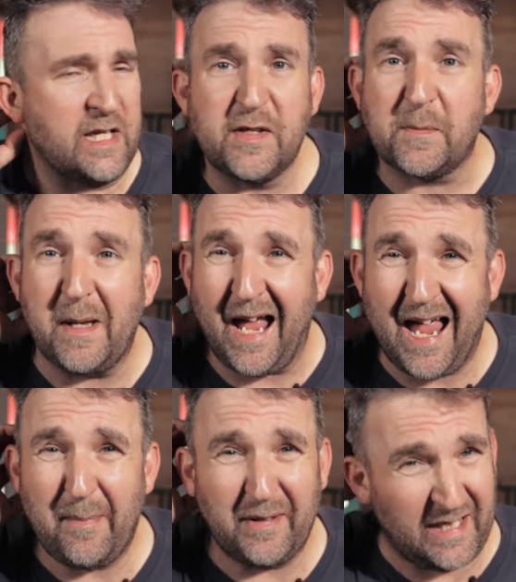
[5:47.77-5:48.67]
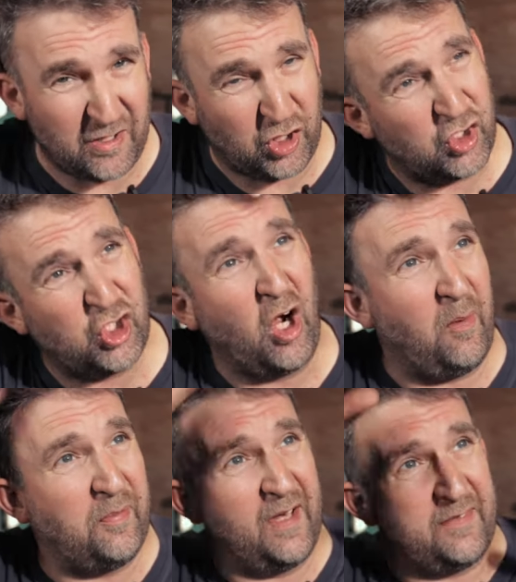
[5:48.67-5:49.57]
It used to be a haberdasher's
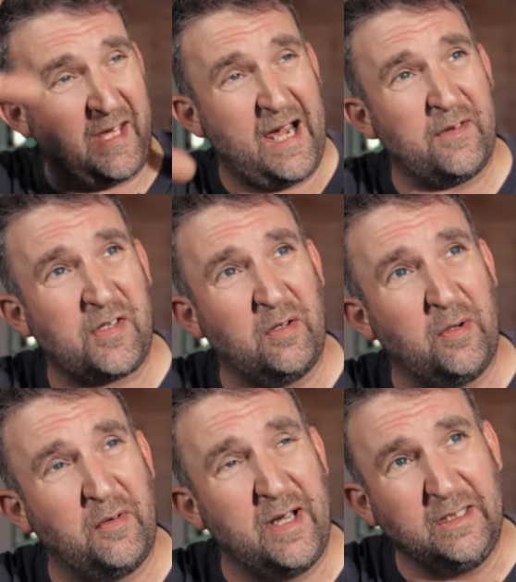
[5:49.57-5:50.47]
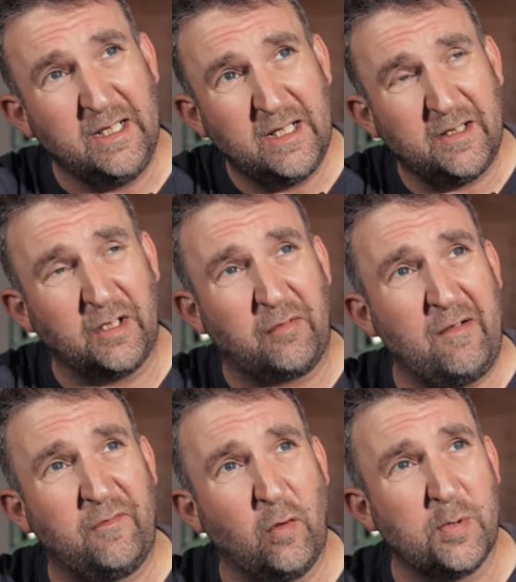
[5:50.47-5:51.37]
shop. The house that we're in, the
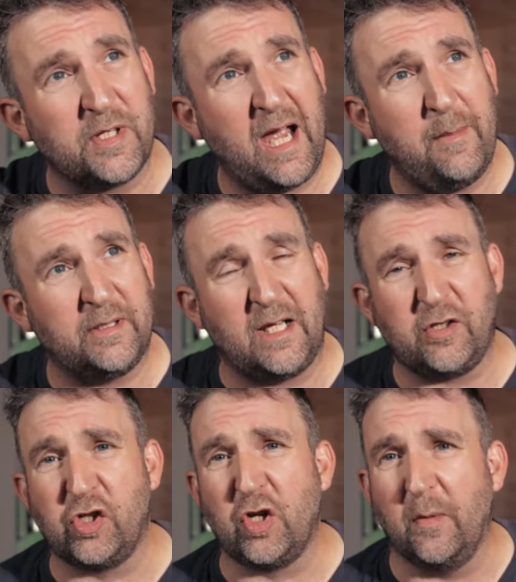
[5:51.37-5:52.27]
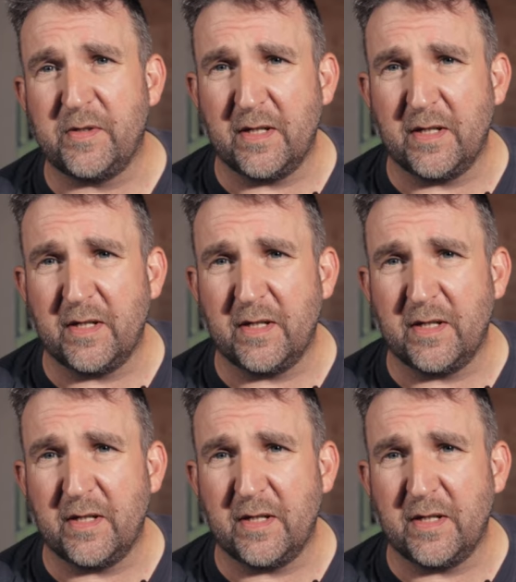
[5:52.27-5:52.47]
ground floor, was a haberdasher's shop.